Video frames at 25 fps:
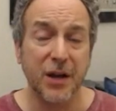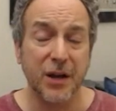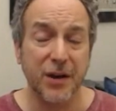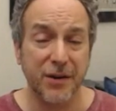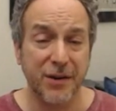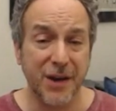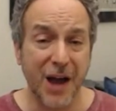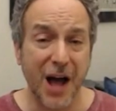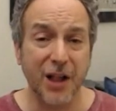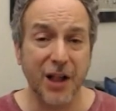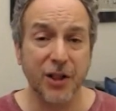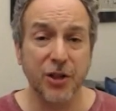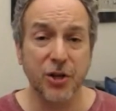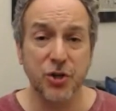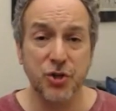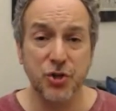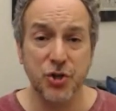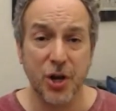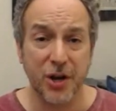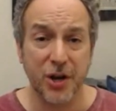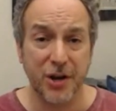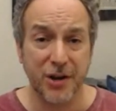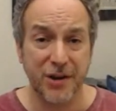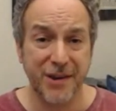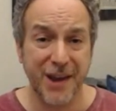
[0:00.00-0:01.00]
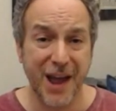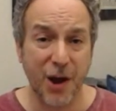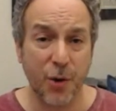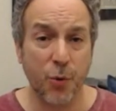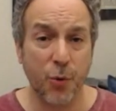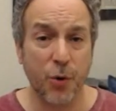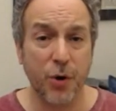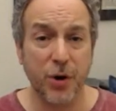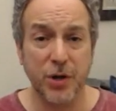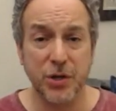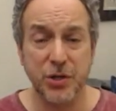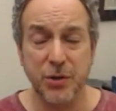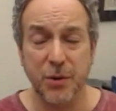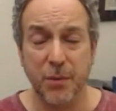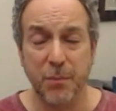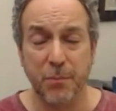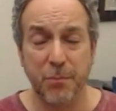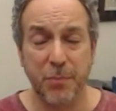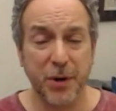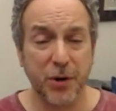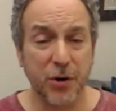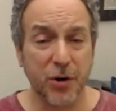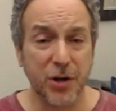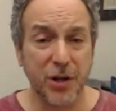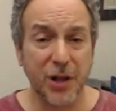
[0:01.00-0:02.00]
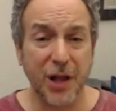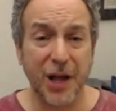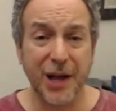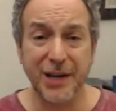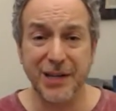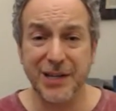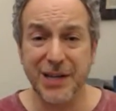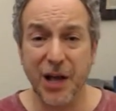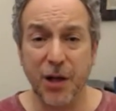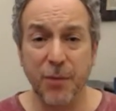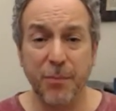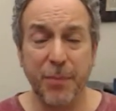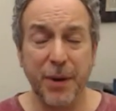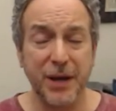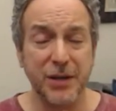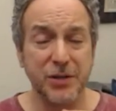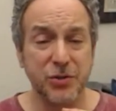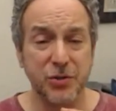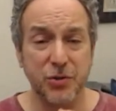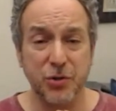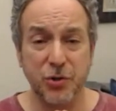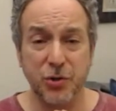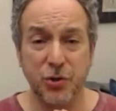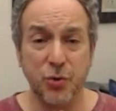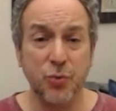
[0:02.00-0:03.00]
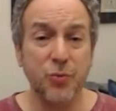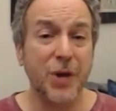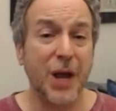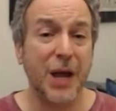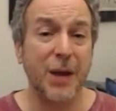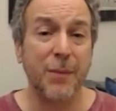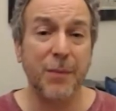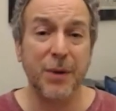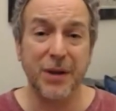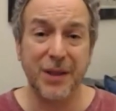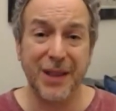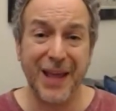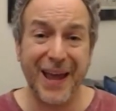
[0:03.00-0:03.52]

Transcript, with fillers: knowledge, networks, bigger clientele base, you name it.